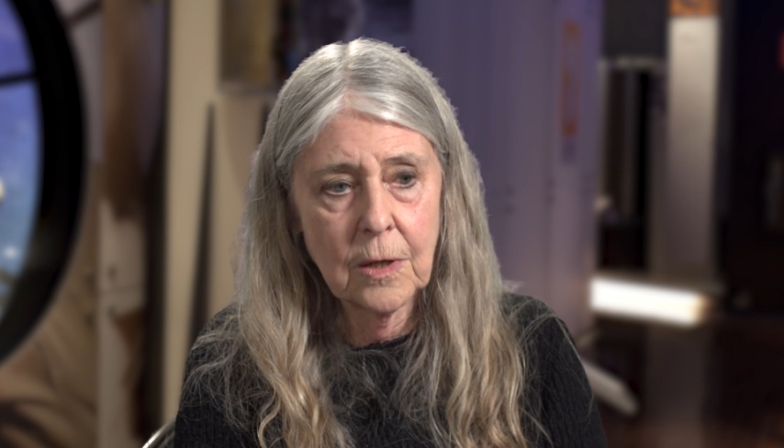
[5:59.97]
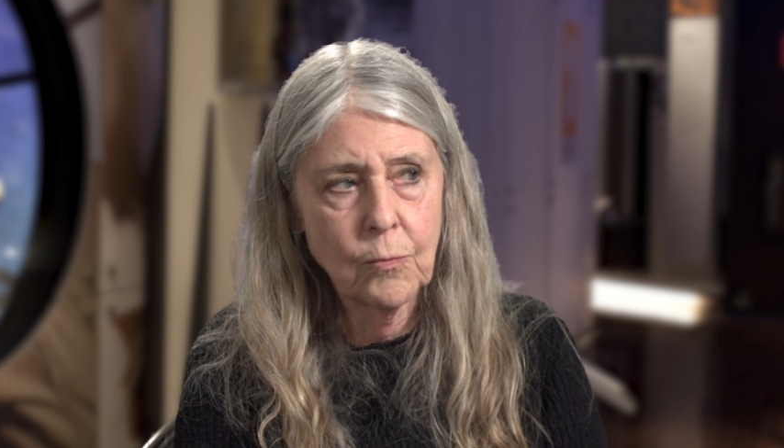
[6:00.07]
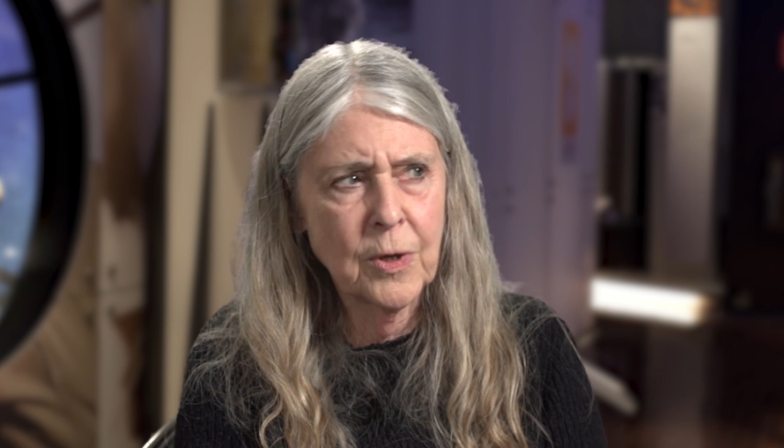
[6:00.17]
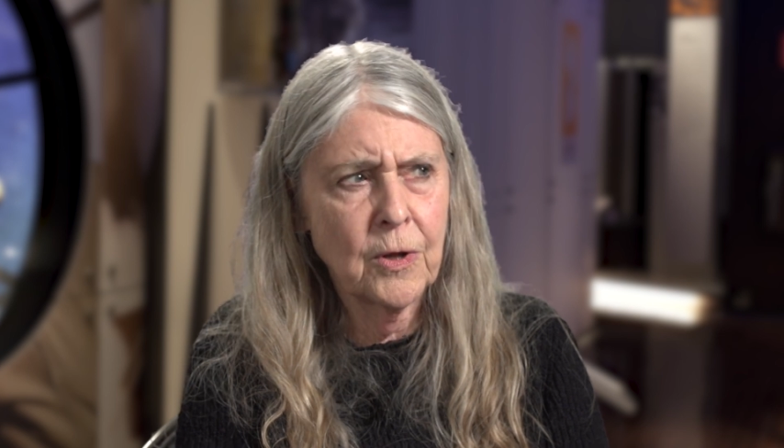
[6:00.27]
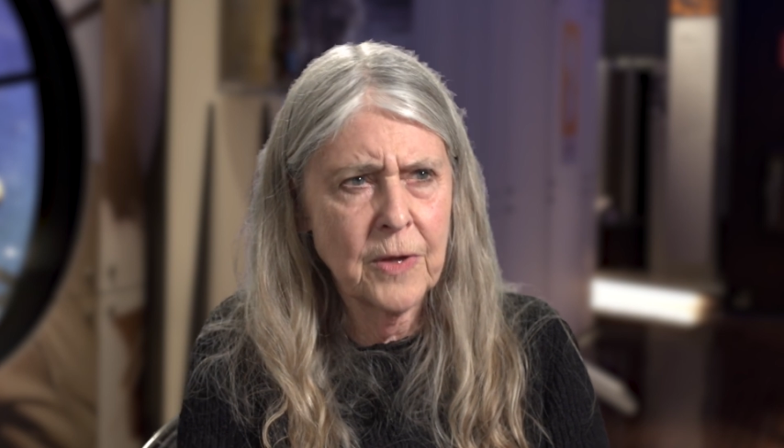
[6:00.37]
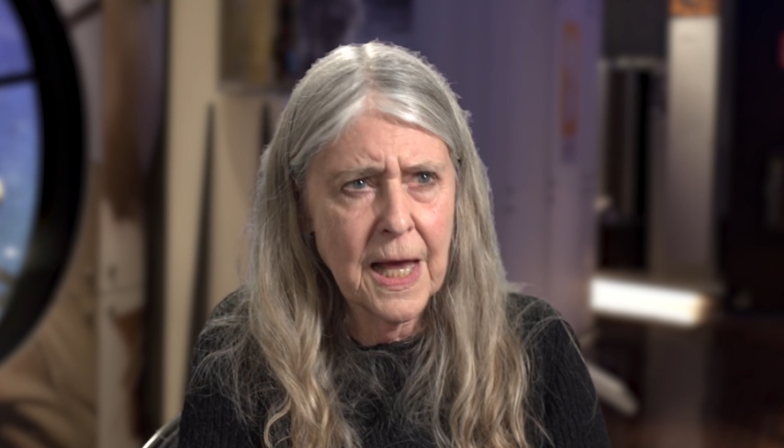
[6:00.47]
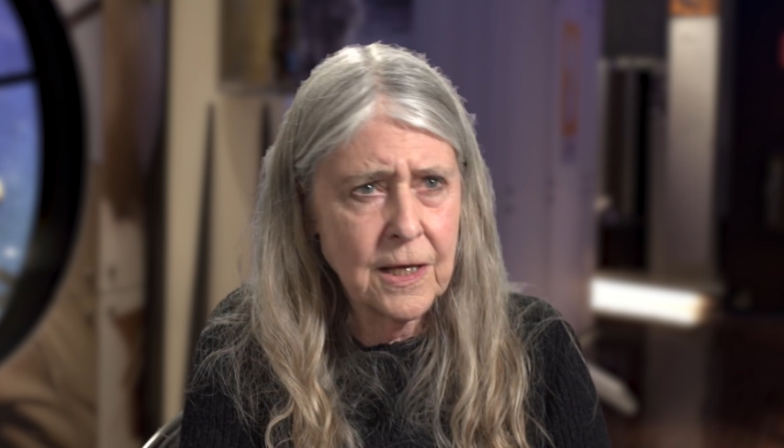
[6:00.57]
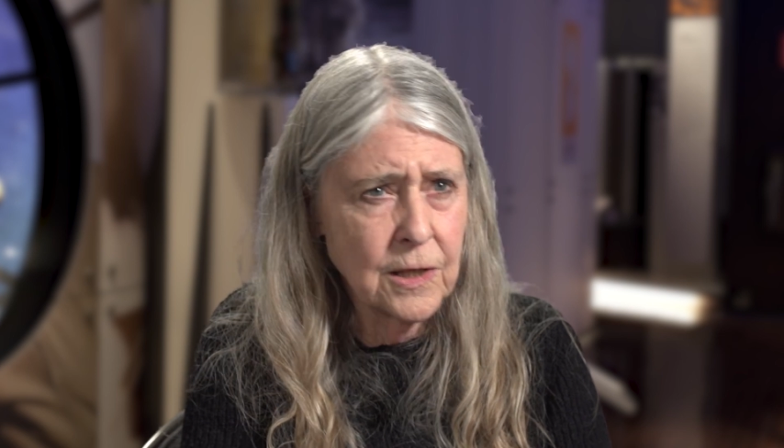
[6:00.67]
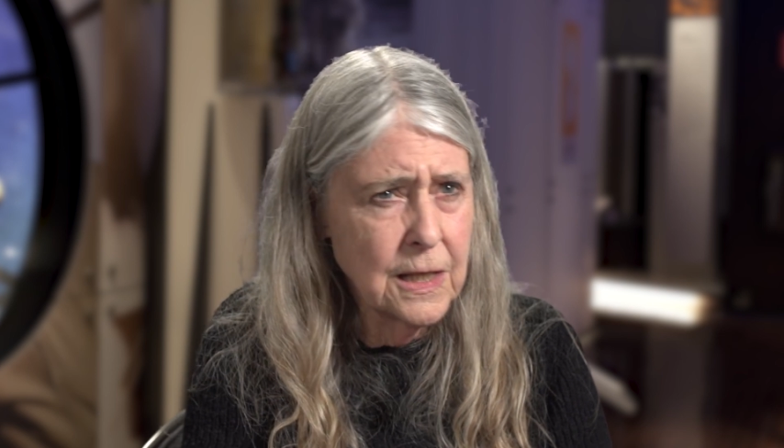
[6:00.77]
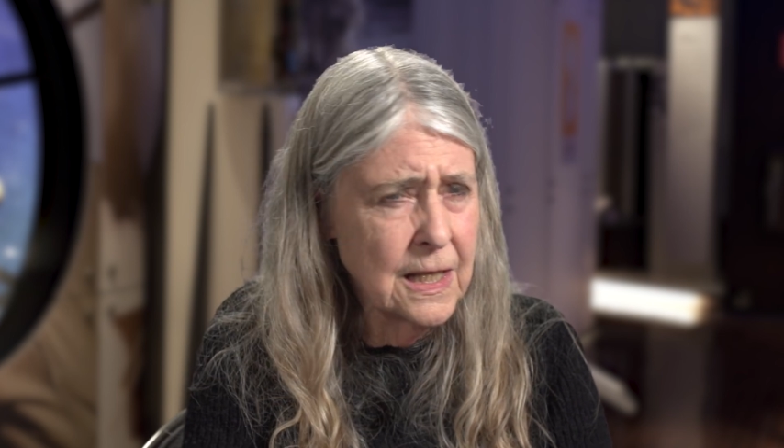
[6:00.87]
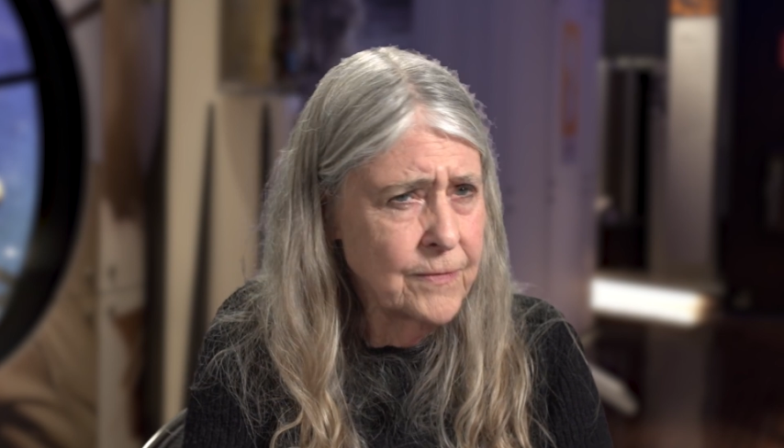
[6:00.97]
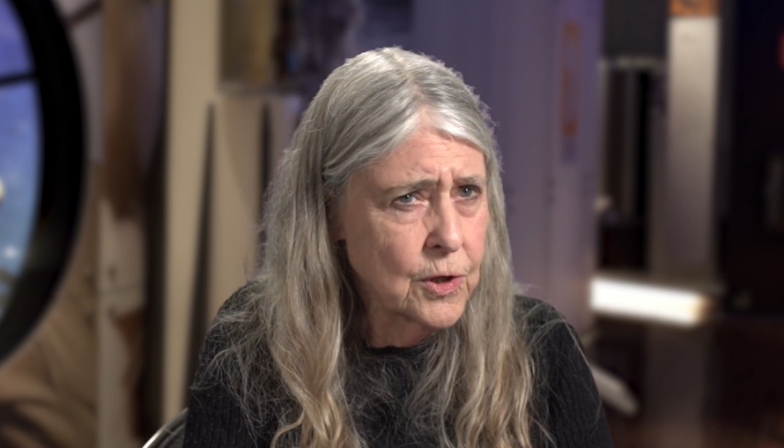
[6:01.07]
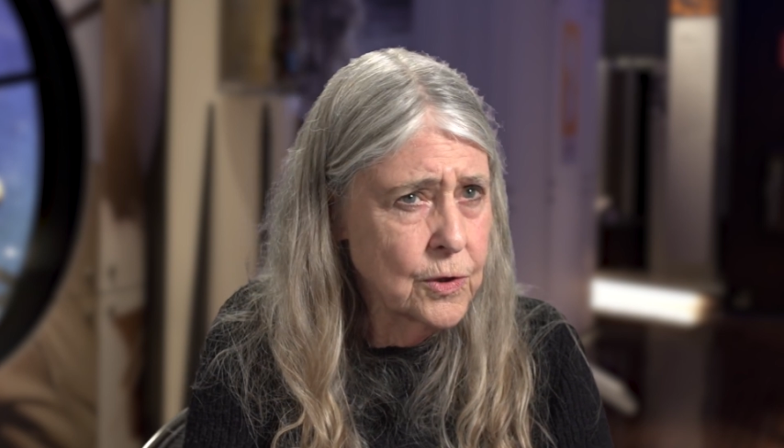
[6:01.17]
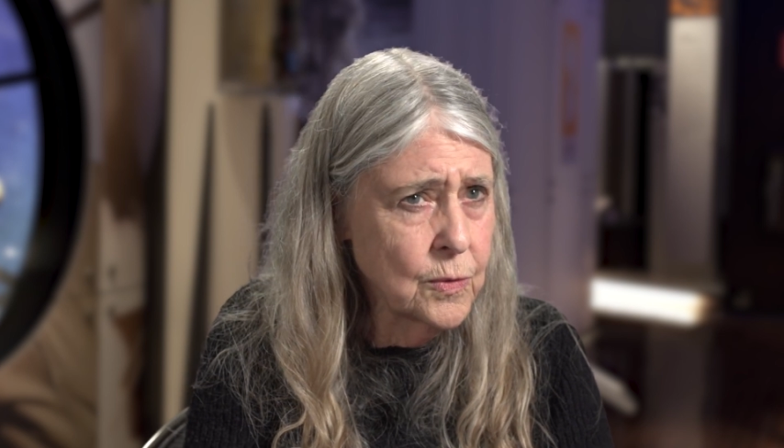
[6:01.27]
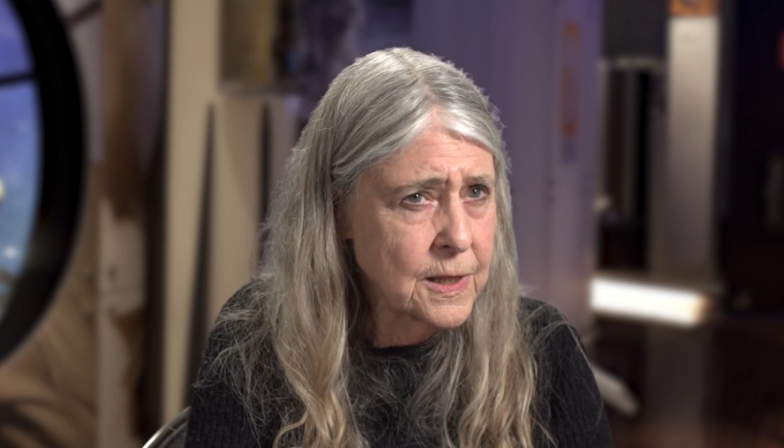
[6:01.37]
whether they can
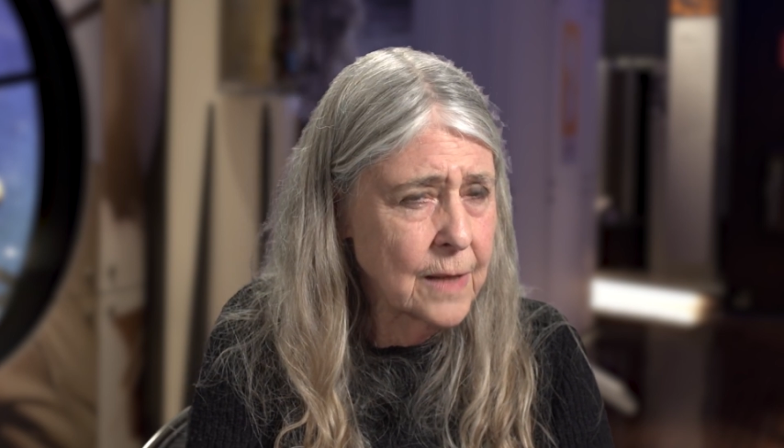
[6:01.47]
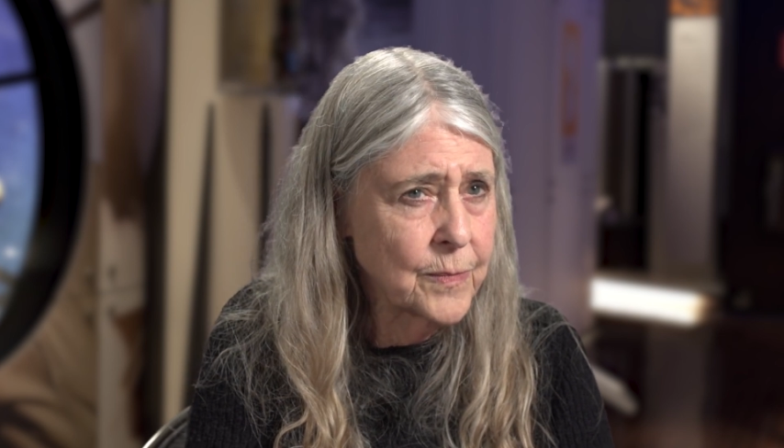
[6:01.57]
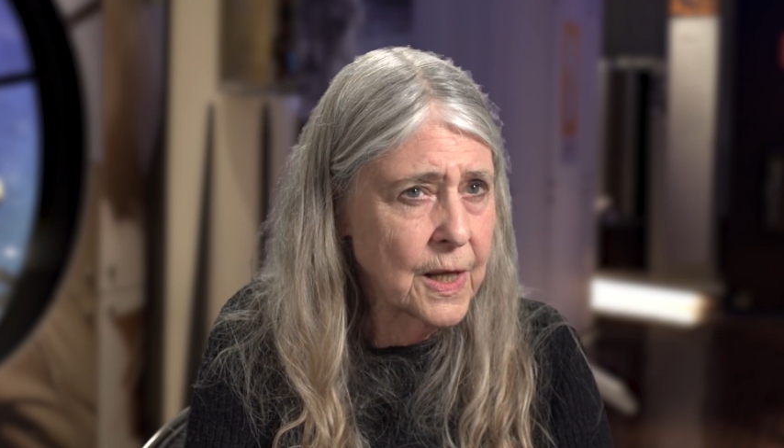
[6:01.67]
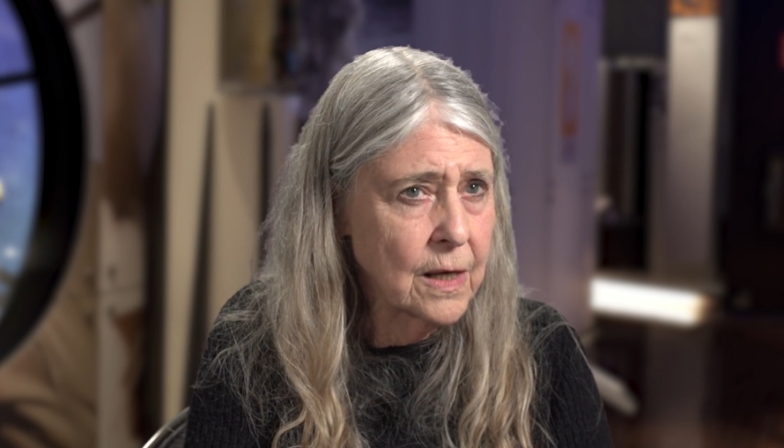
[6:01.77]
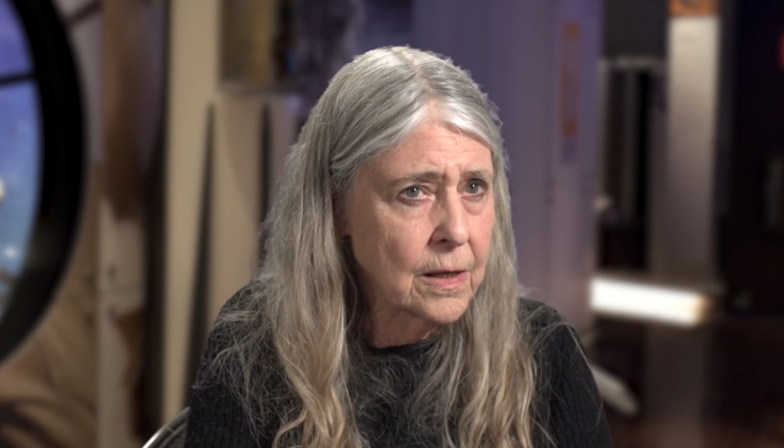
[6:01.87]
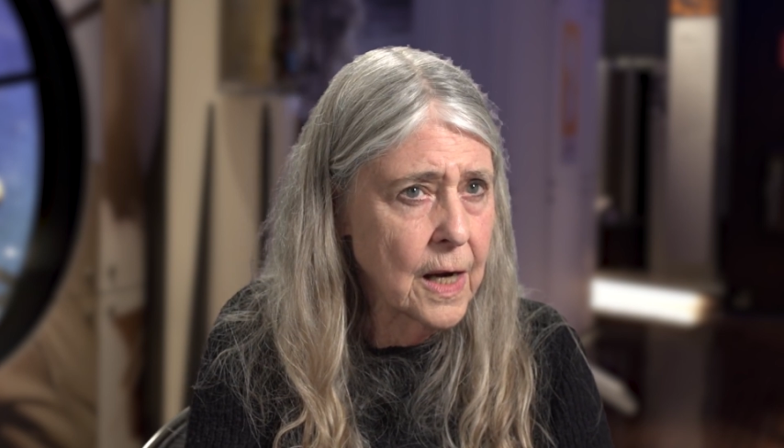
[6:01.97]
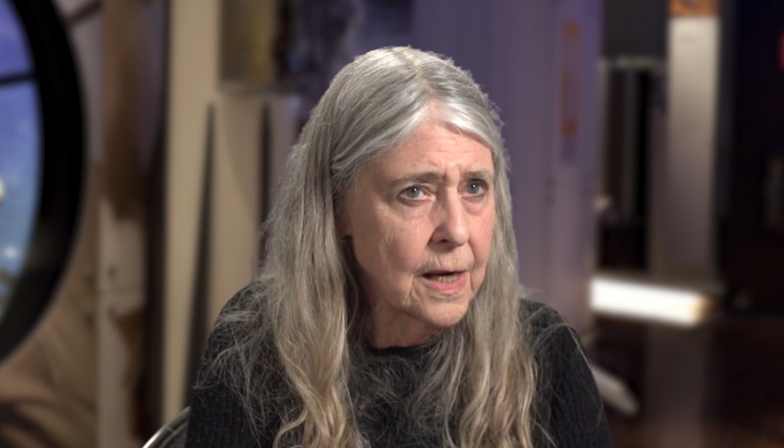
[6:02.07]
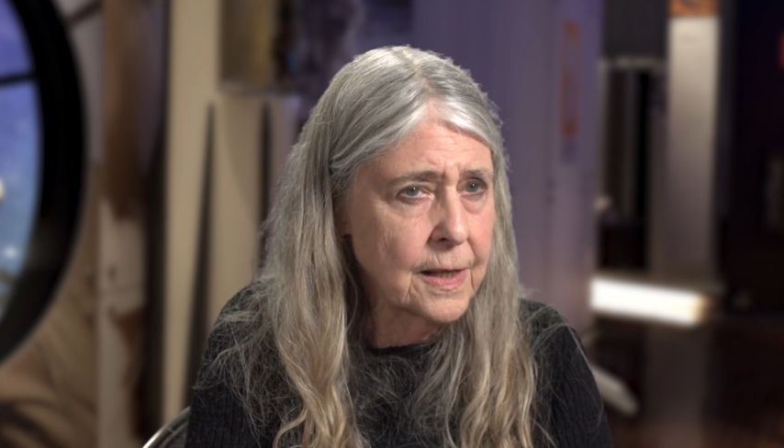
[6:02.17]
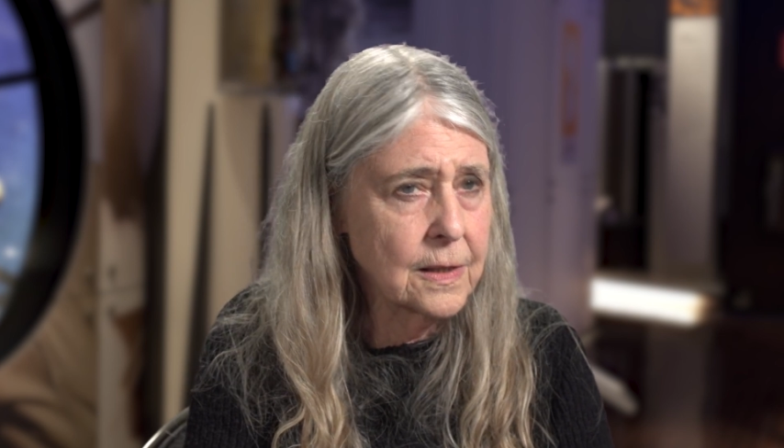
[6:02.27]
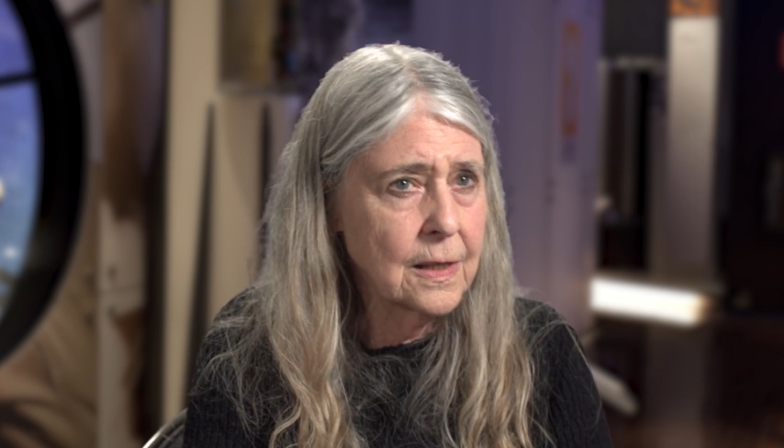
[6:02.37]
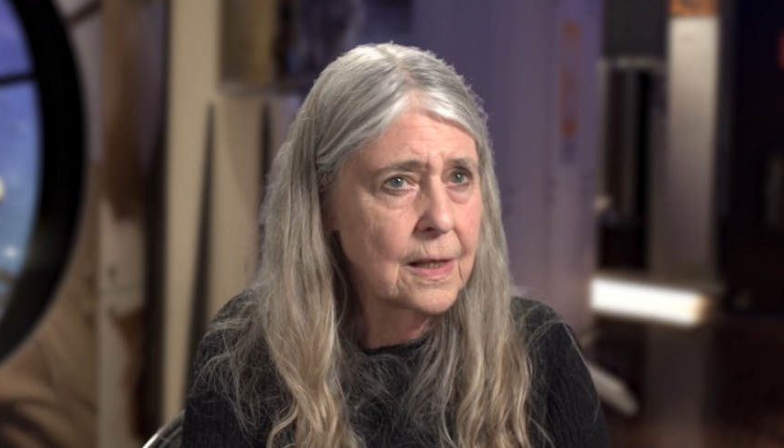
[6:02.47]
even do something or not.